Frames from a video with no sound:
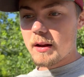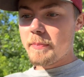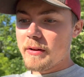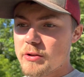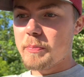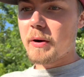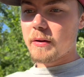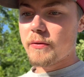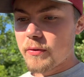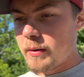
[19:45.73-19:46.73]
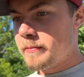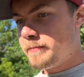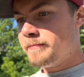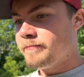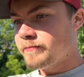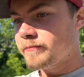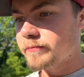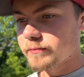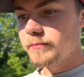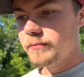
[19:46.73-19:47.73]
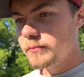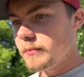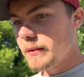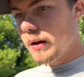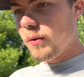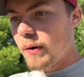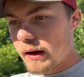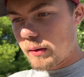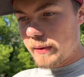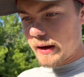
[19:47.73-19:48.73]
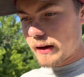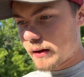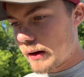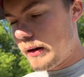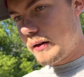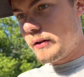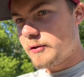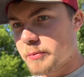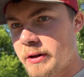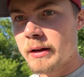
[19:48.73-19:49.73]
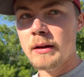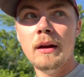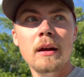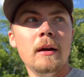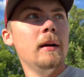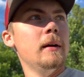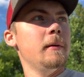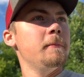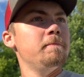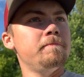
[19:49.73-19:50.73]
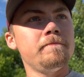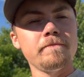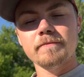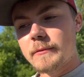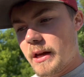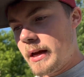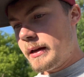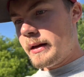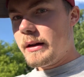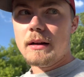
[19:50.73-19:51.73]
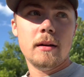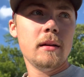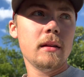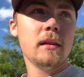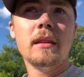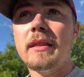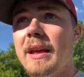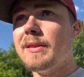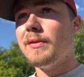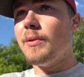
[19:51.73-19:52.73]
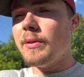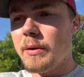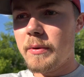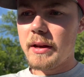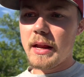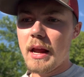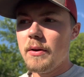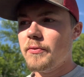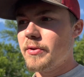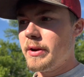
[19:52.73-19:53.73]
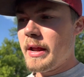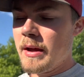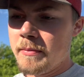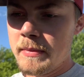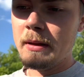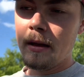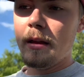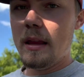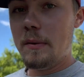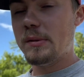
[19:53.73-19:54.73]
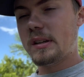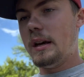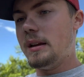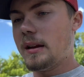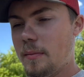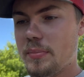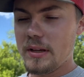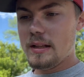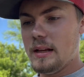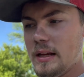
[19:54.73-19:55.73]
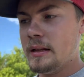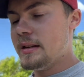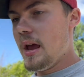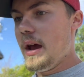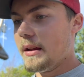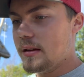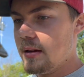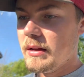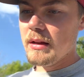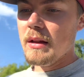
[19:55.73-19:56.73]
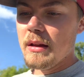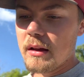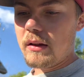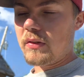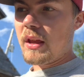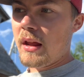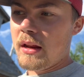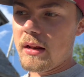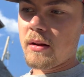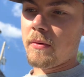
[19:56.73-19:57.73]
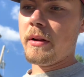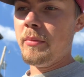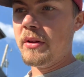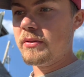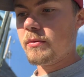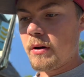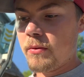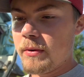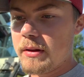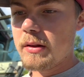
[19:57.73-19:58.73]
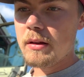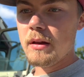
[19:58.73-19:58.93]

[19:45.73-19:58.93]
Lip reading: a bunch of parts from a while back, kind of in the spring, and that's the only one he had for an M. that was kind of completely intact, because Kenny didn't want to mess around with,